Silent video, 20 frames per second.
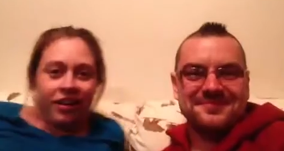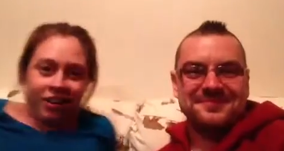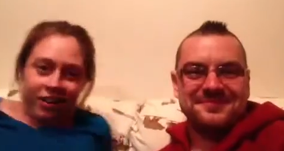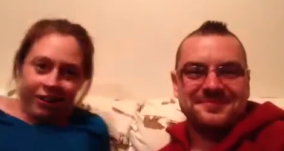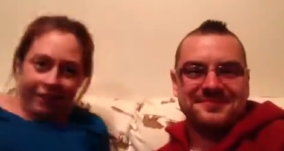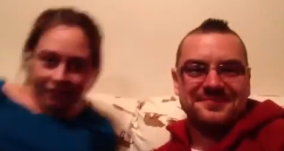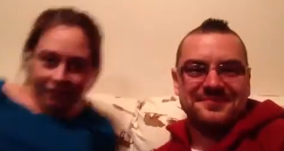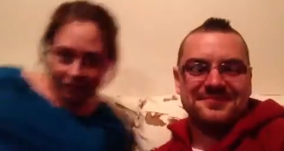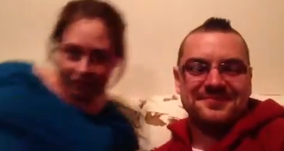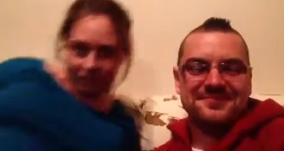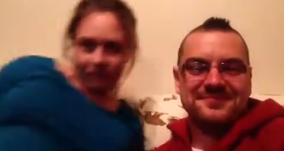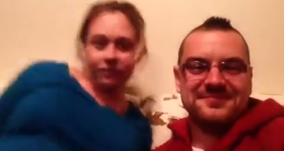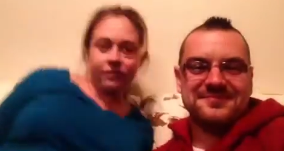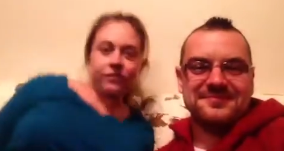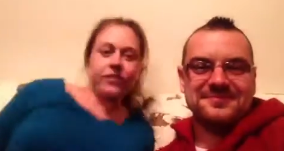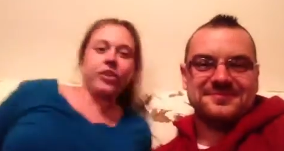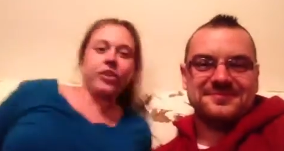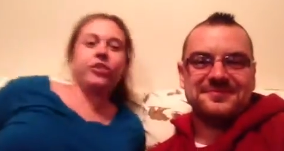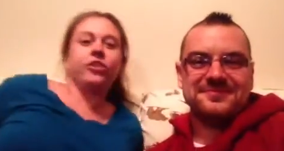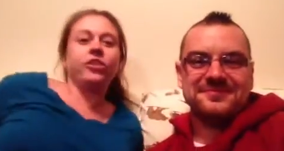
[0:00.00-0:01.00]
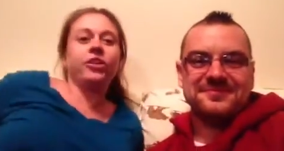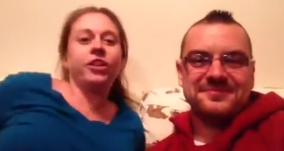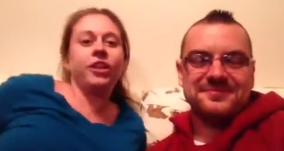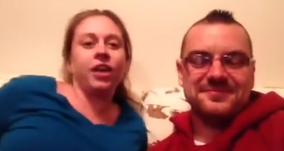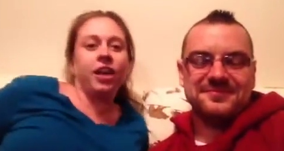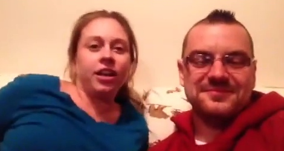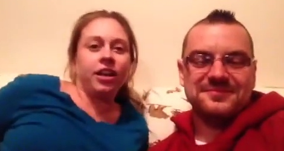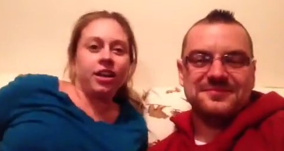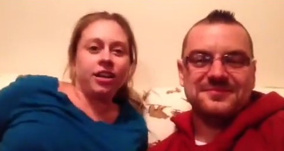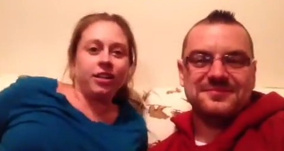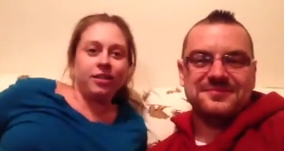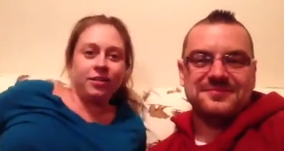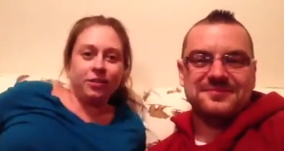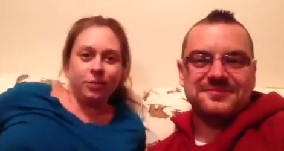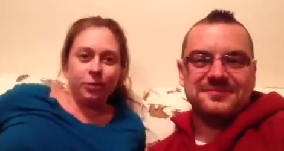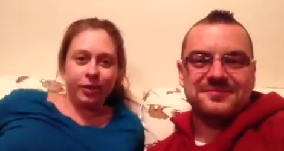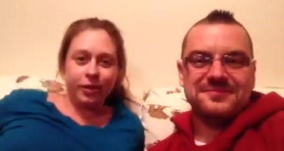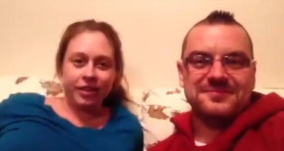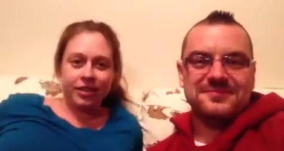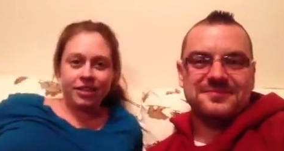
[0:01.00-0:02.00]
Speaker 1: here for 39
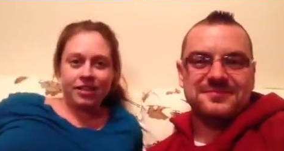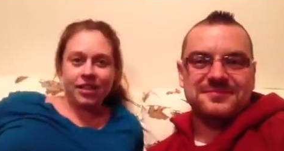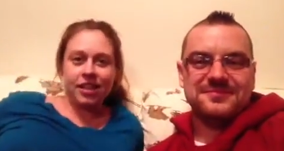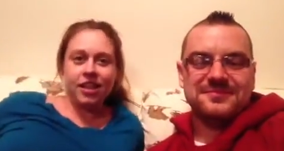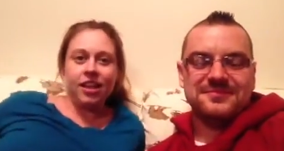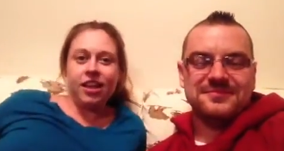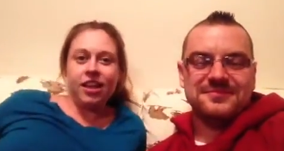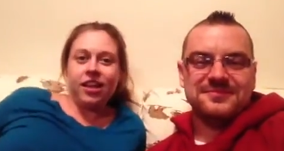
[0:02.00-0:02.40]
weeks.